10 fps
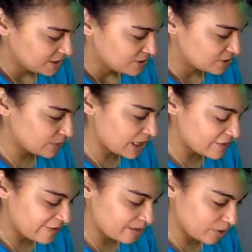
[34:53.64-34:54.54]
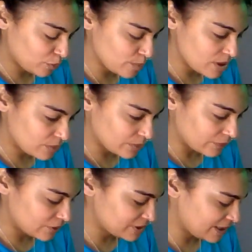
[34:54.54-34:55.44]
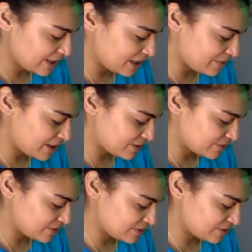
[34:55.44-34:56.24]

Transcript: So we got Family Room in the reverse that came out.